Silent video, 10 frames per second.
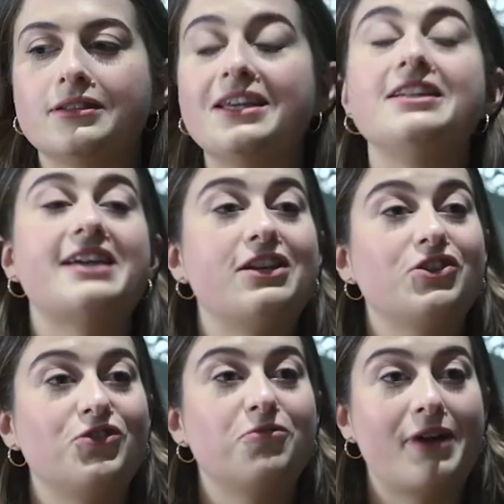The
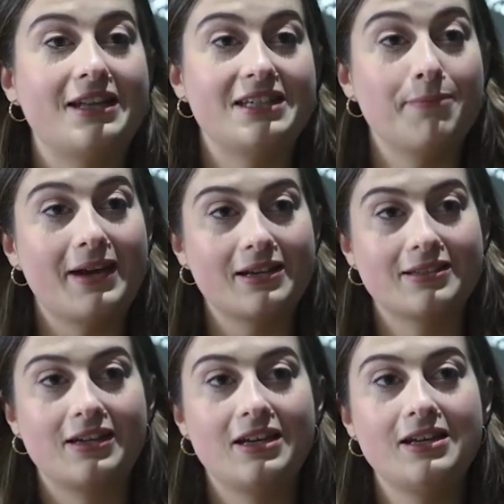intention of brand impact
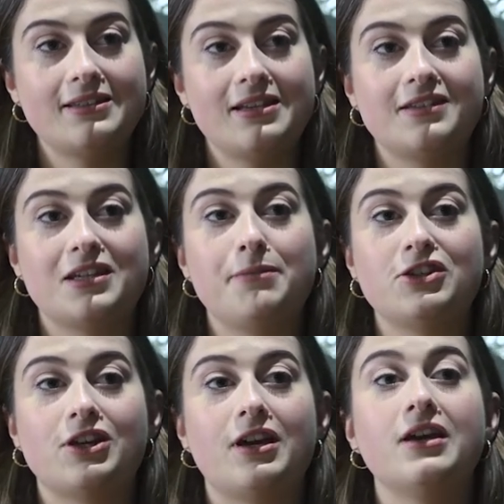studies is to
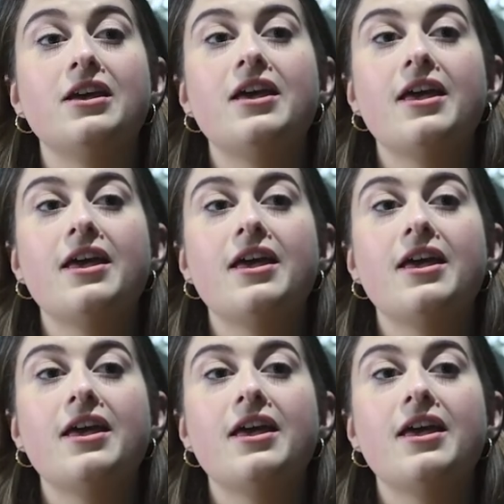measure